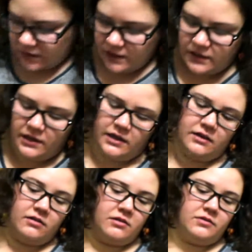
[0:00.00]
got
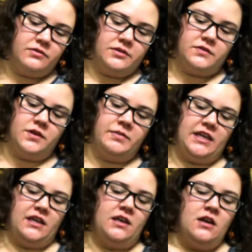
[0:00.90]
was for
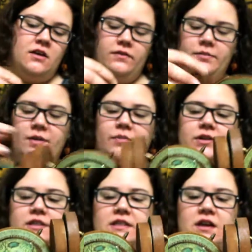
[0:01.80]
me, for my
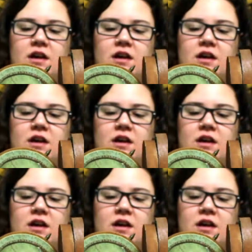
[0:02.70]
books,